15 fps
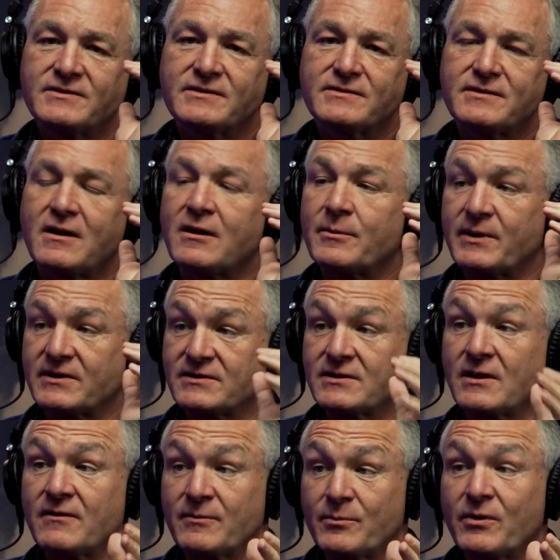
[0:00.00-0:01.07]
this is all about
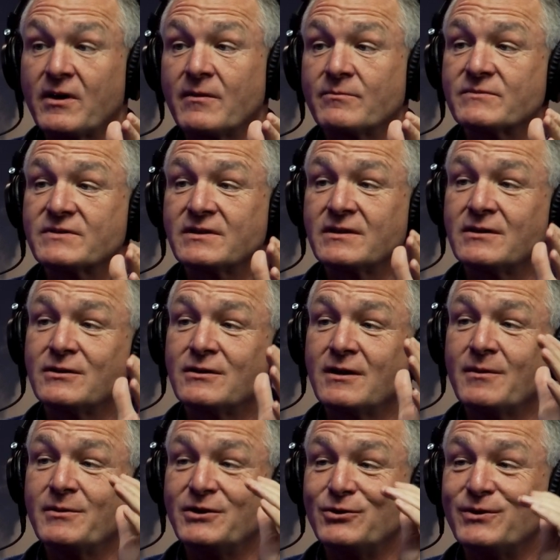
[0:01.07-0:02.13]
solving problems. And you,
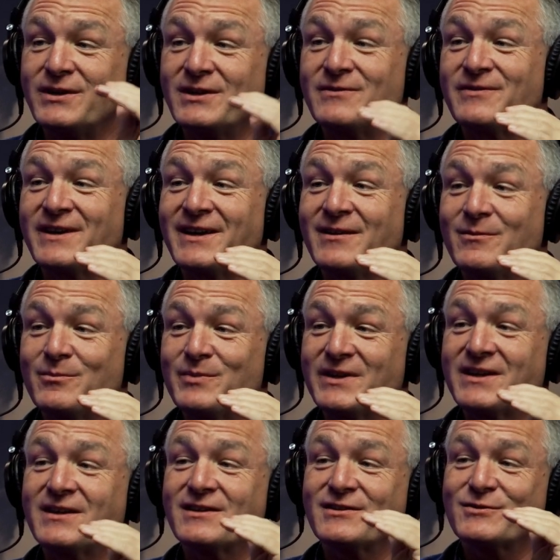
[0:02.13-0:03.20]
I mean, you innovate
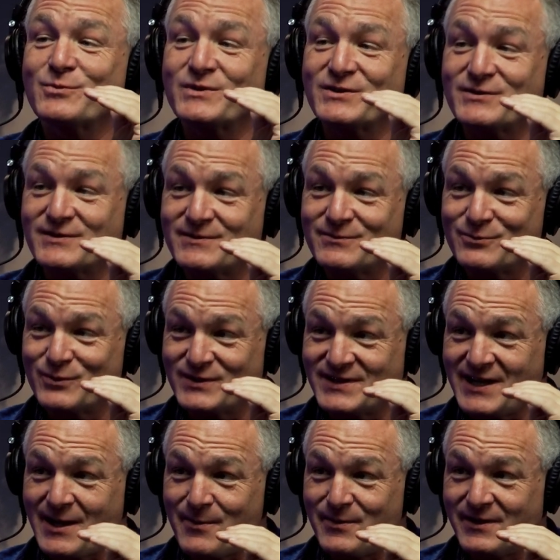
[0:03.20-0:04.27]
because what's what's
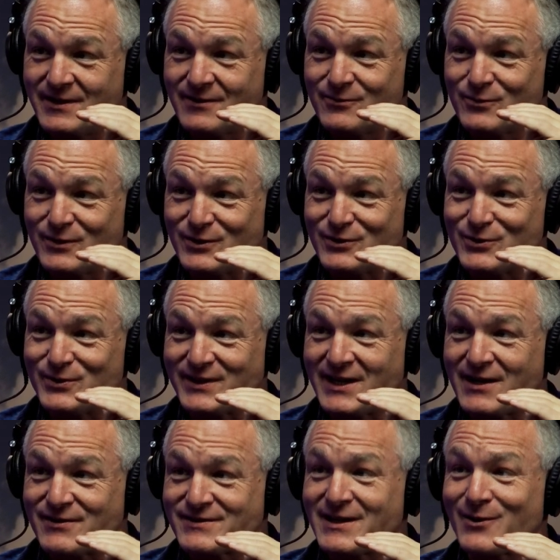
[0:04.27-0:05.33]
happening, what you're doing
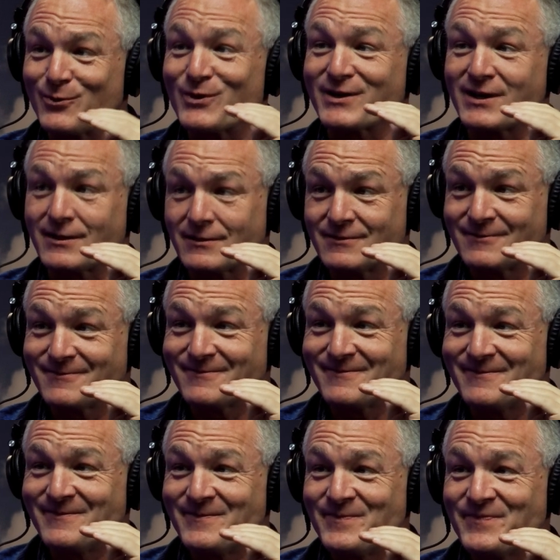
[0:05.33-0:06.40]
now is not working.
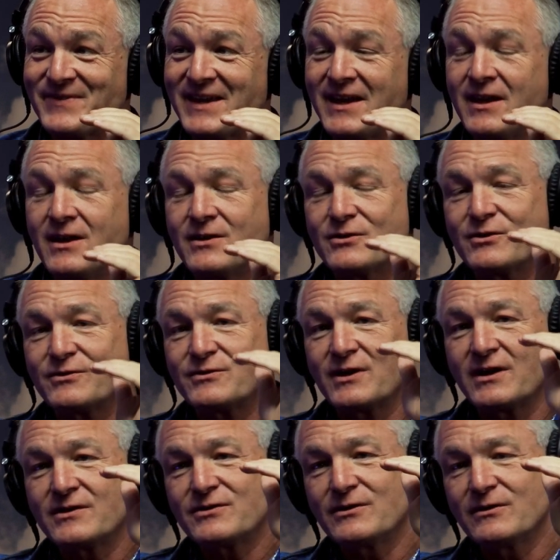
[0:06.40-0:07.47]
So as,
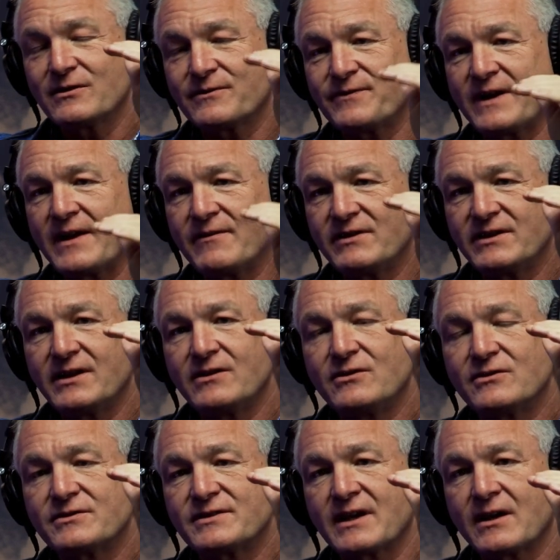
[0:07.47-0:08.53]
as you look five and ten
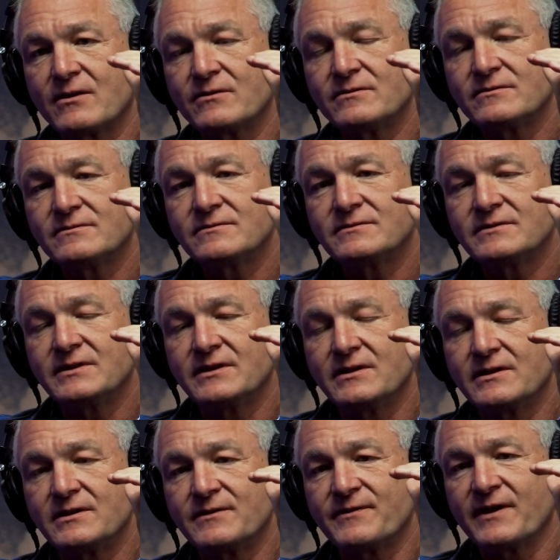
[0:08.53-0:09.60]
years out, in
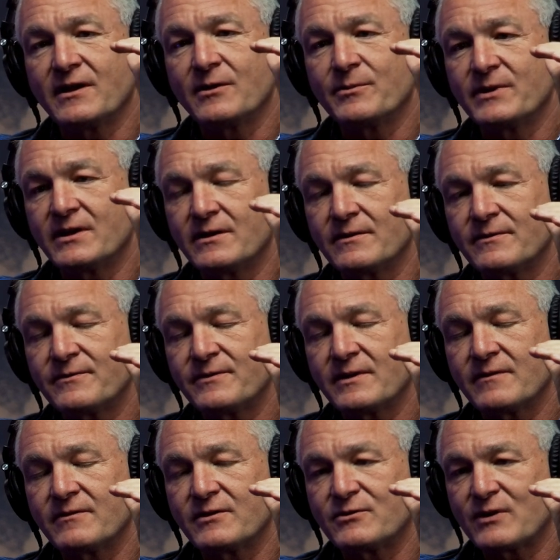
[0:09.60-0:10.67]
the development of,
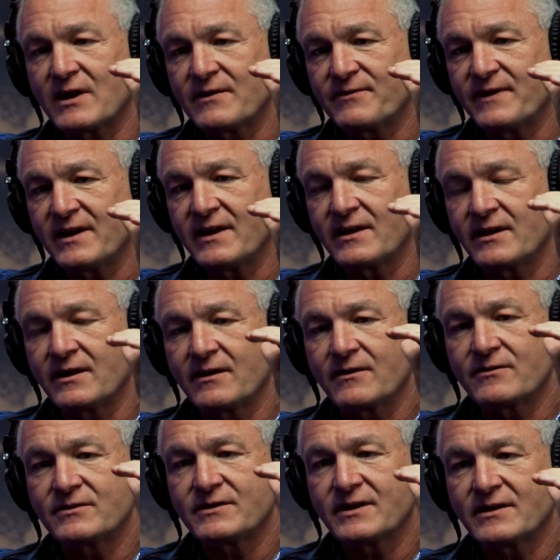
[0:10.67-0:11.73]
of the Trifan and
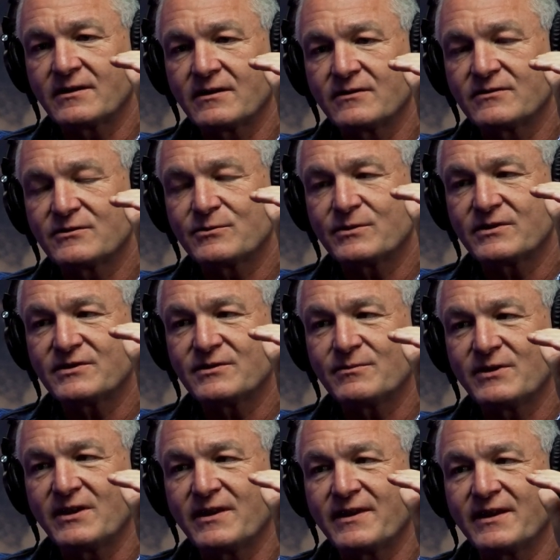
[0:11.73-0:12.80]
other technologies, what are some
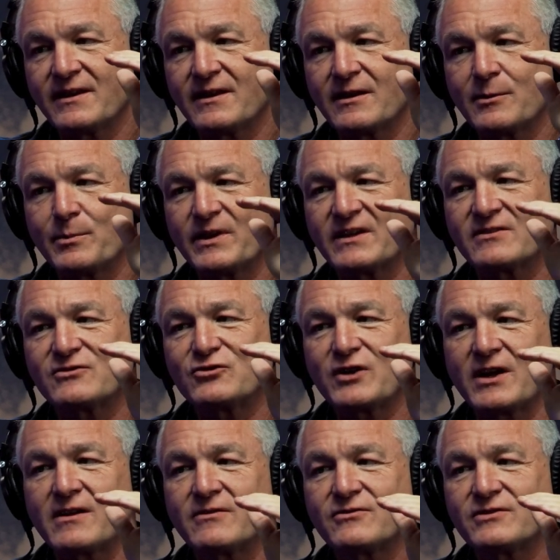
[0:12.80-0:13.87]
of you think the biggest
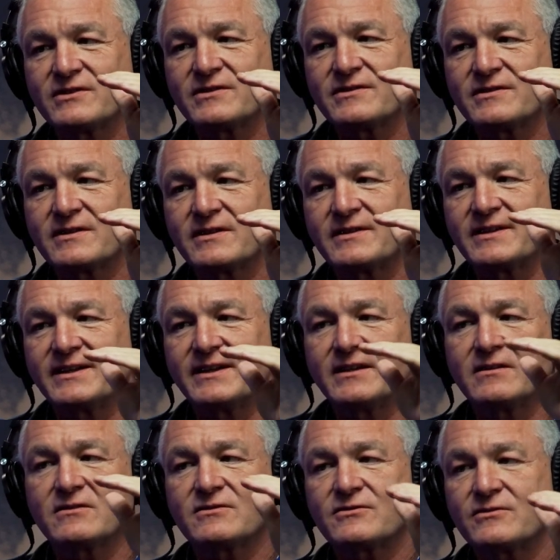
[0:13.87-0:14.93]
challenges that the
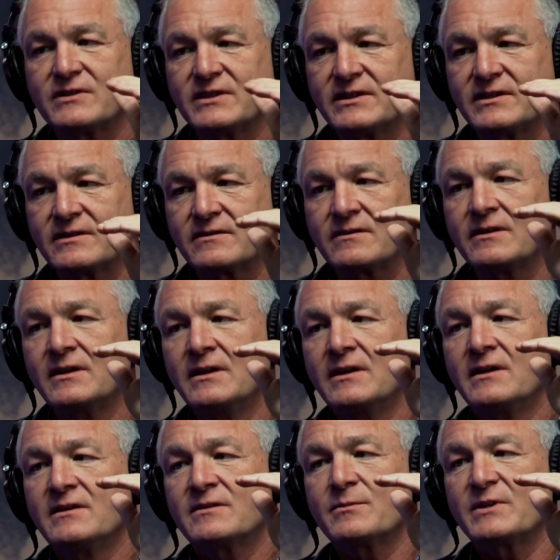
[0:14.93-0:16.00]
industry and
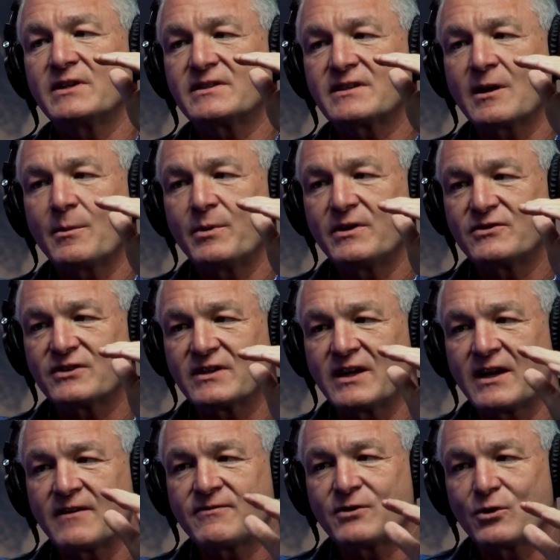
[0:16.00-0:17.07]
some of these companies are going to
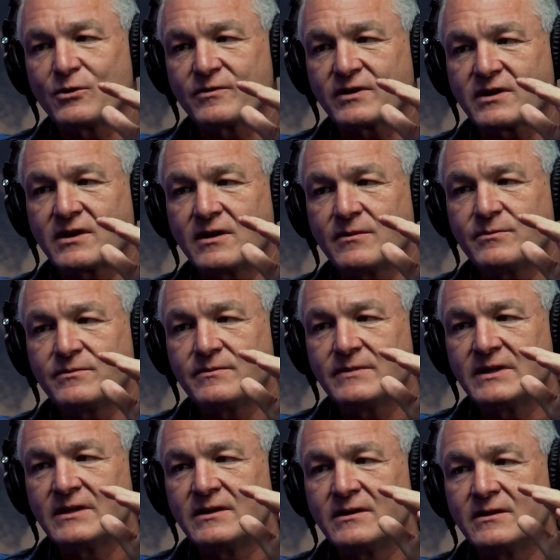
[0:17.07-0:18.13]
have to overcome
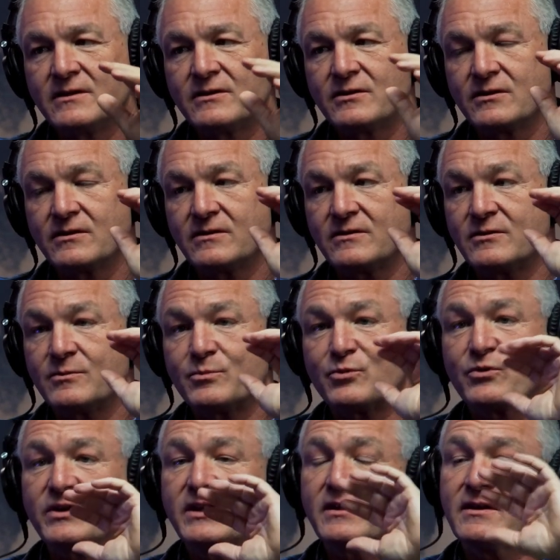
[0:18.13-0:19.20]
to, to
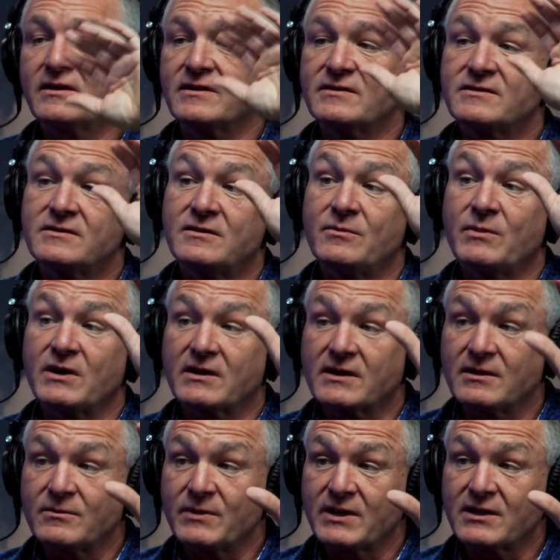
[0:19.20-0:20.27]
bring this to
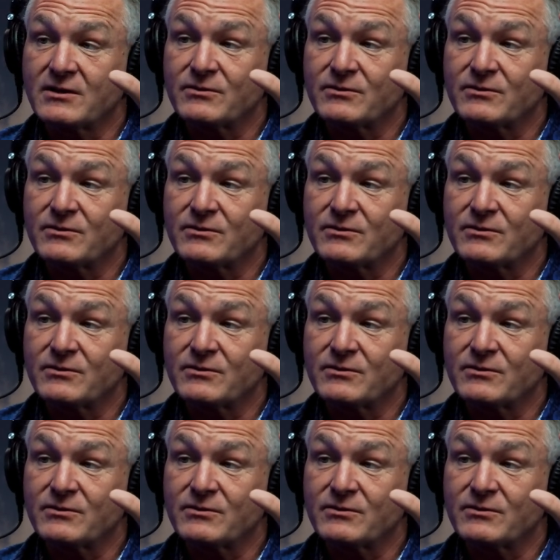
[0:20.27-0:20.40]
market and make it a